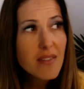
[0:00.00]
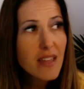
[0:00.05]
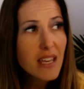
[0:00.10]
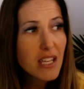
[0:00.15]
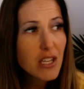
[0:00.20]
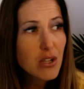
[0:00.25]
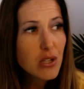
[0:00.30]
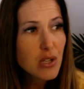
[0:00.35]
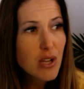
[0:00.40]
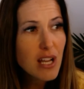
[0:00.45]

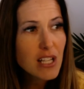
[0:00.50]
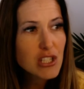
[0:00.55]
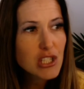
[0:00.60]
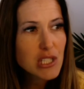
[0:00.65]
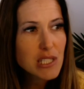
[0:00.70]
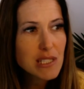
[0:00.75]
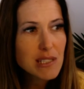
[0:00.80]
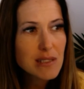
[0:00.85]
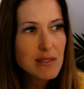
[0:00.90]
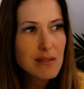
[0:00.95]
that you're not
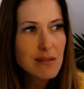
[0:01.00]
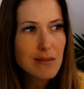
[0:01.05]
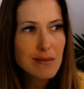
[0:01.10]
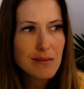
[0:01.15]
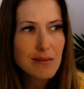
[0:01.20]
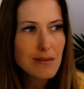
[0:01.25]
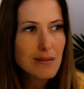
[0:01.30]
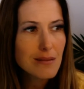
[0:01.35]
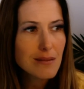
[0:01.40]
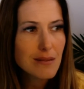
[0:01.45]
just
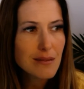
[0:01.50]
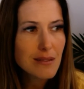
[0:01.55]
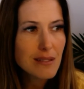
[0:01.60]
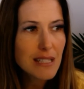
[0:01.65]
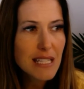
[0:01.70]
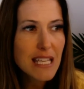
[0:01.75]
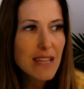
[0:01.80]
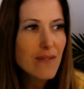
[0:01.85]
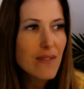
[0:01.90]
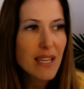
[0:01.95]

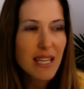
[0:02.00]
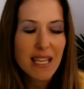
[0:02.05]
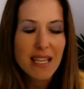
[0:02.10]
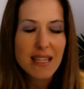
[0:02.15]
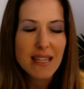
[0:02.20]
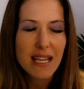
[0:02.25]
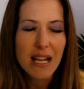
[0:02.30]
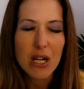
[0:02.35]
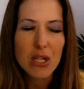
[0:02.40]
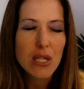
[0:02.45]
leaving
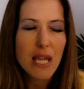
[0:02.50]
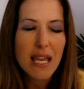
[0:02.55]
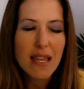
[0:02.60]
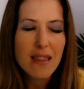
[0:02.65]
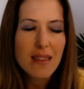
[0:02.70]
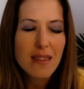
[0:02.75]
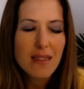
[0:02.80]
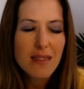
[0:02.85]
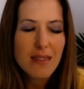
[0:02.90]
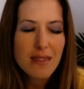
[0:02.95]
it there
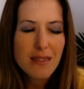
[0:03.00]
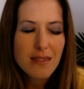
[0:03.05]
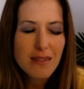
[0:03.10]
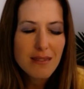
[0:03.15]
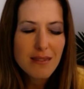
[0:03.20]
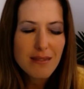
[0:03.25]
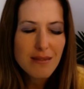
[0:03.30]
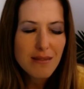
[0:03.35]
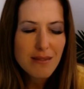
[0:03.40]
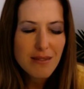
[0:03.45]
like
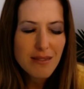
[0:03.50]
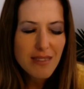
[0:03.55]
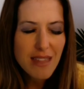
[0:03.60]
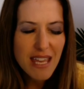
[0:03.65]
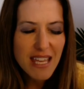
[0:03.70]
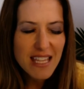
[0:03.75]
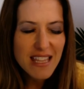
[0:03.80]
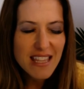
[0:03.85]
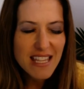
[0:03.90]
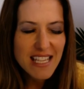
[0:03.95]

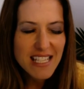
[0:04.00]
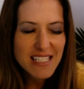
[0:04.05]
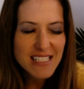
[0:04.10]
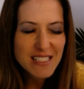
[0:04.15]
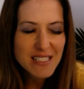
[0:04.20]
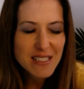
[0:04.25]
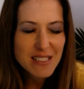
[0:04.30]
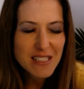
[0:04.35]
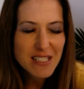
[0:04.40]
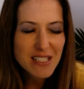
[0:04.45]
in
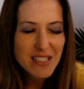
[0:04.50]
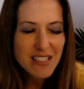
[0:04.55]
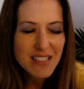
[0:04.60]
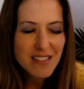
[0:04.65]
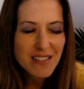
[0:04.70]
this